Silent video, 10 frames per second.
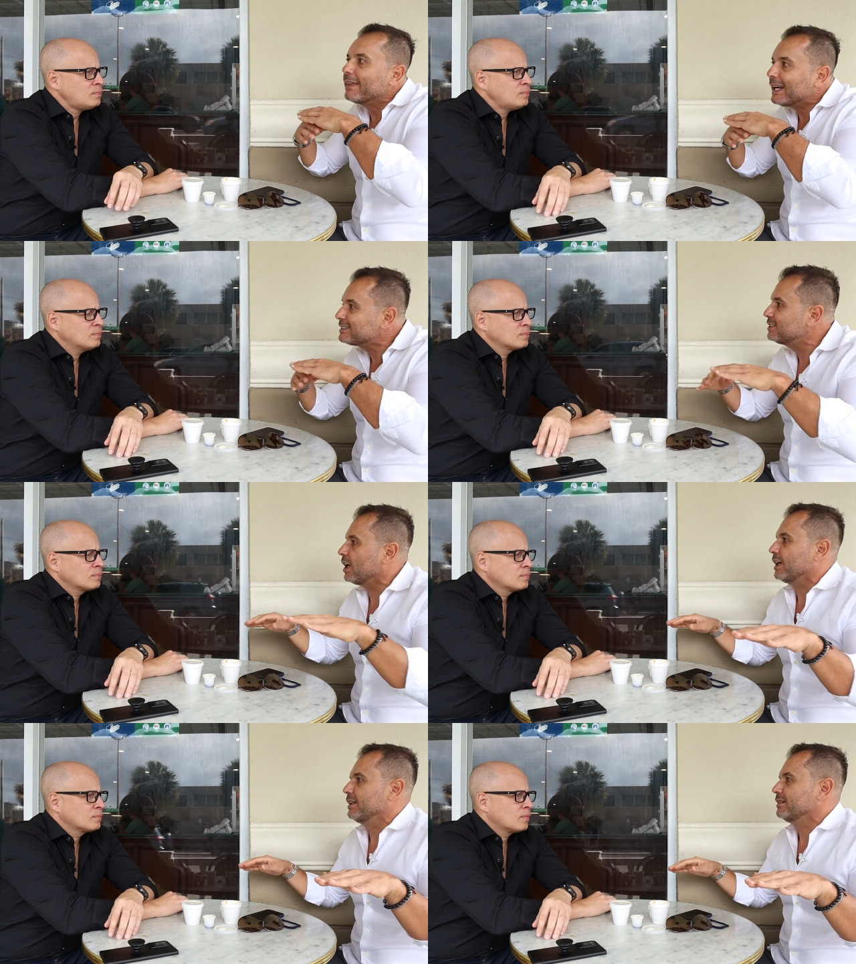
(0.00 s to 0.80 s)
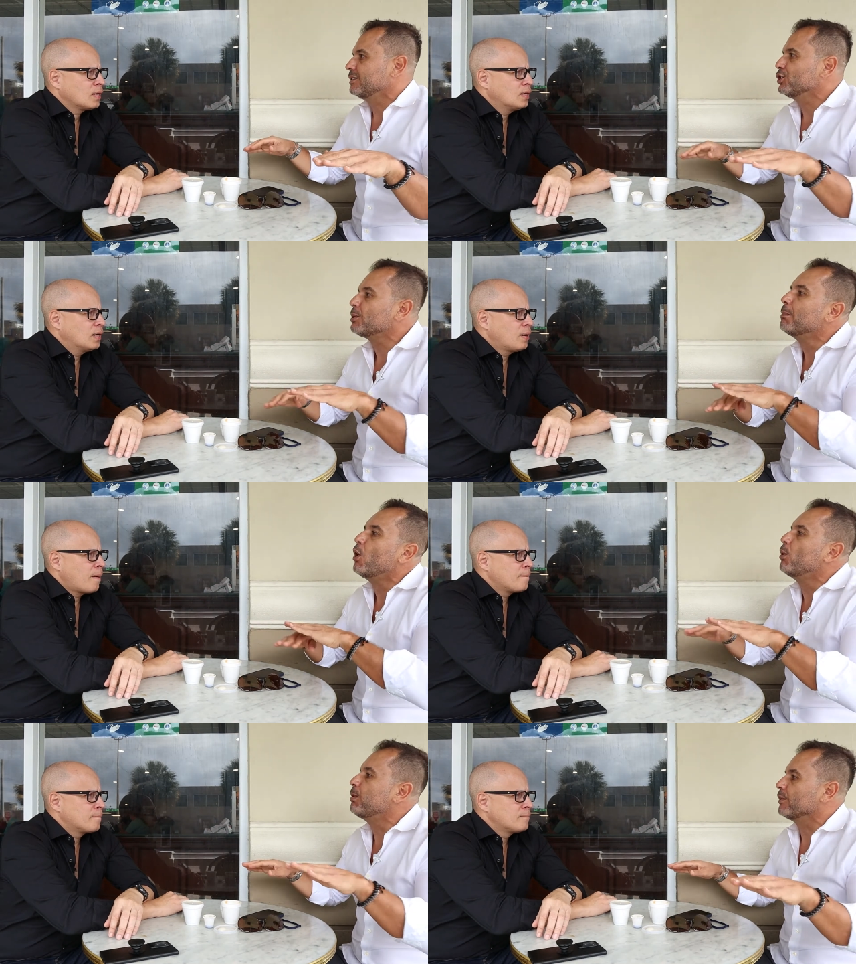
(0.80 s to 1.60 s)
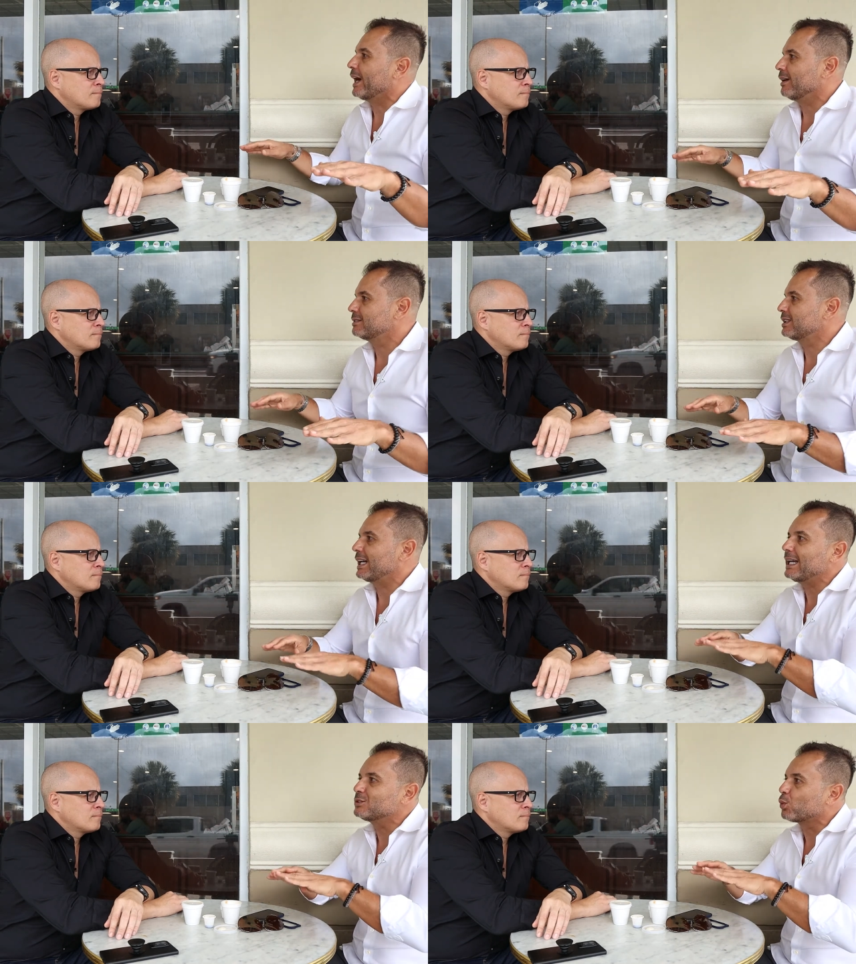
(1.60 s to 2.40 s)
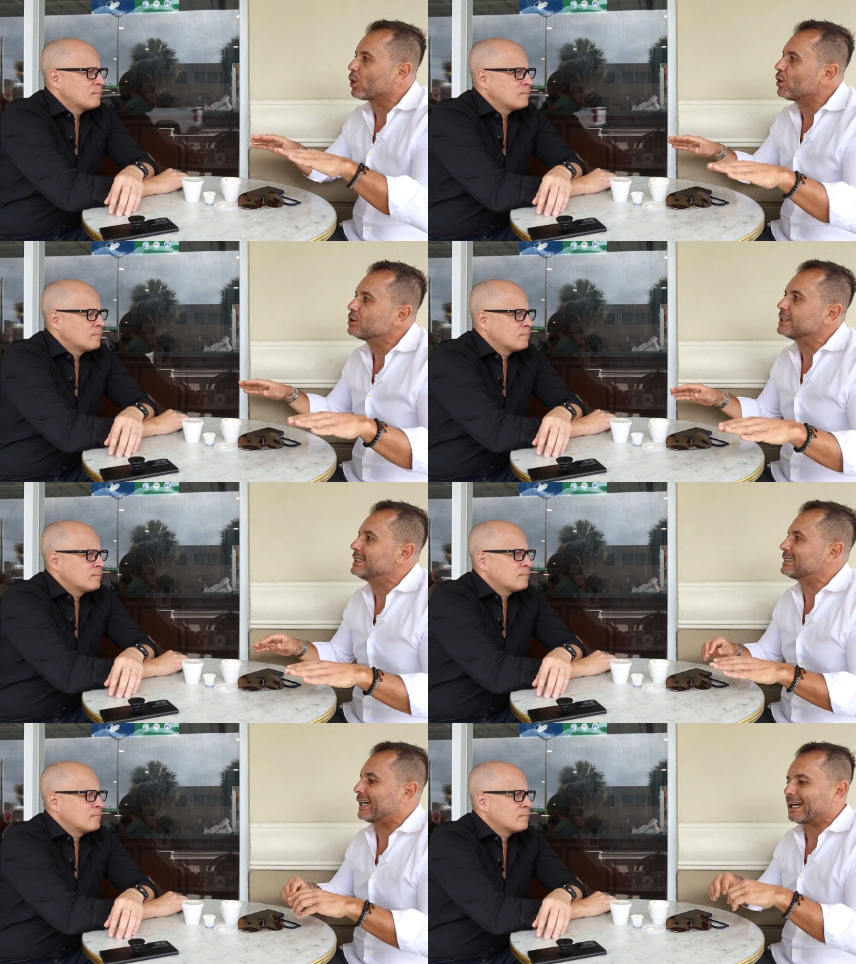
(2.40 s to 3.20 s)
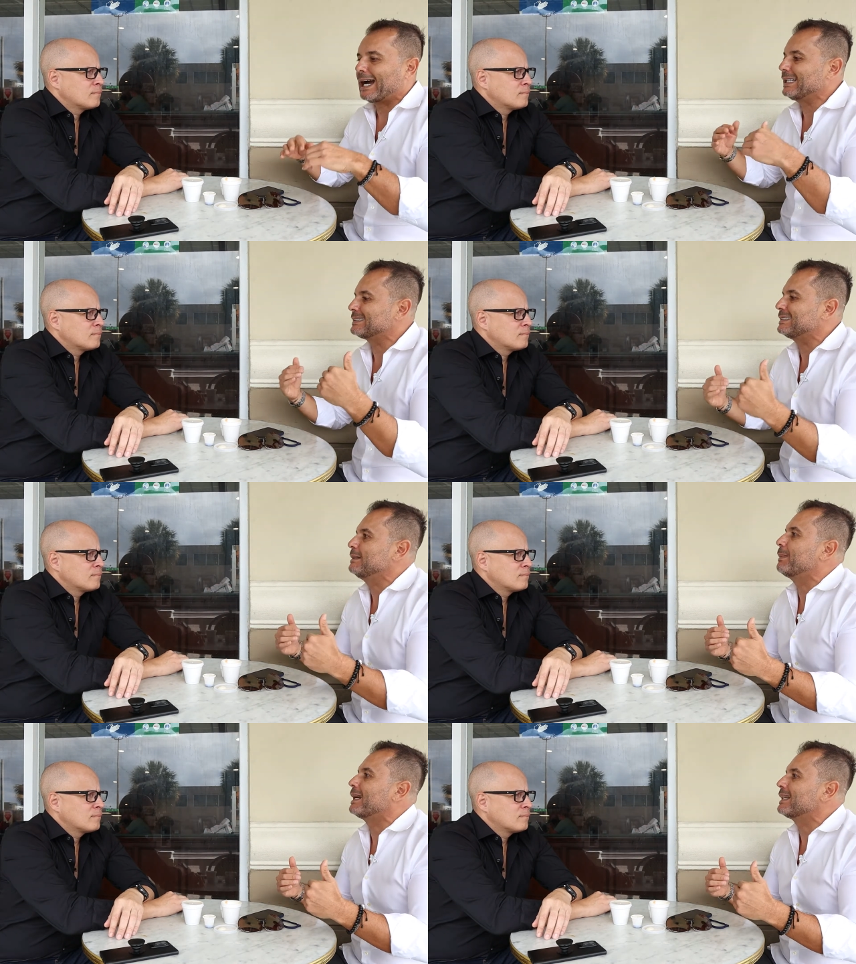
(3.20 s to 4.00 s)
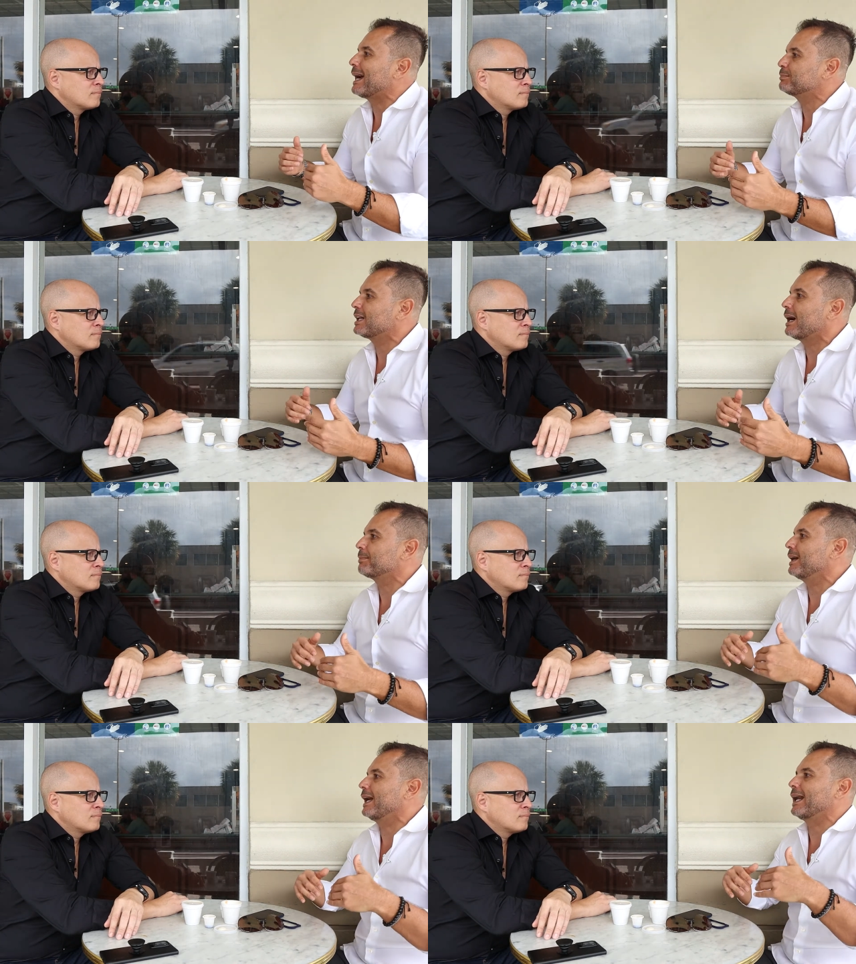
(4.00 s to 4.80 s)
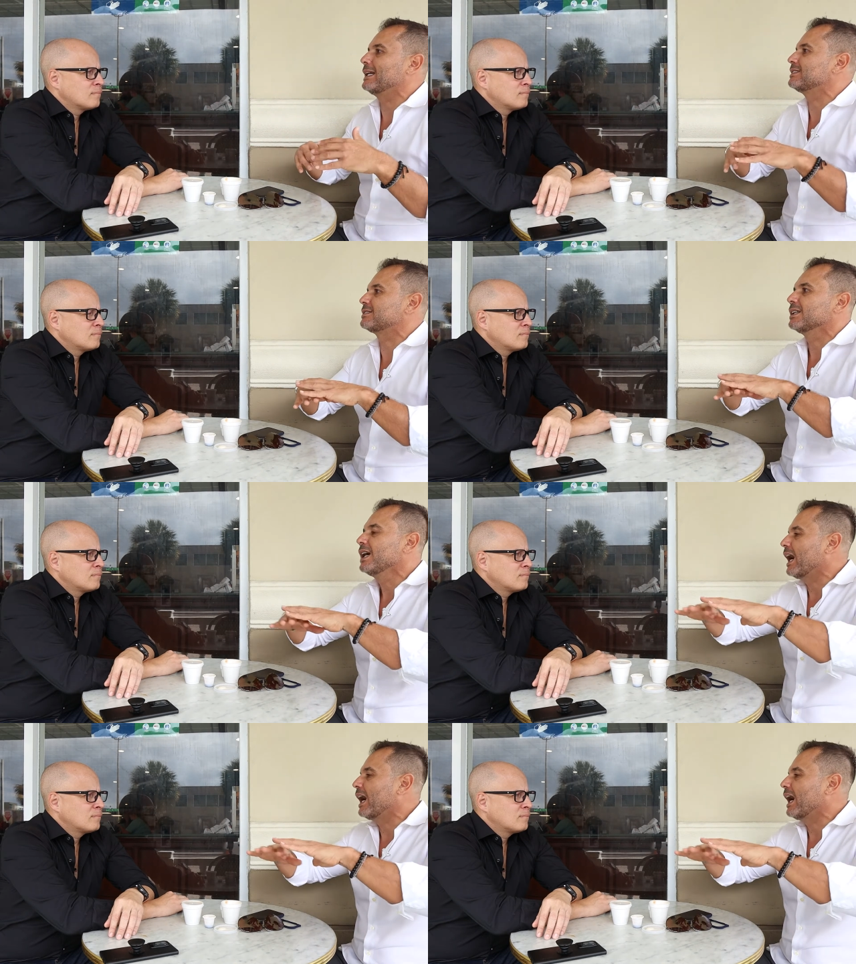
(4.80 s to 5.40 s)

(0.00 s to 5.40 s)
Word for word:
Speaker 1: That's done. You're mobile now. Today's world is like I just need my laptop and I just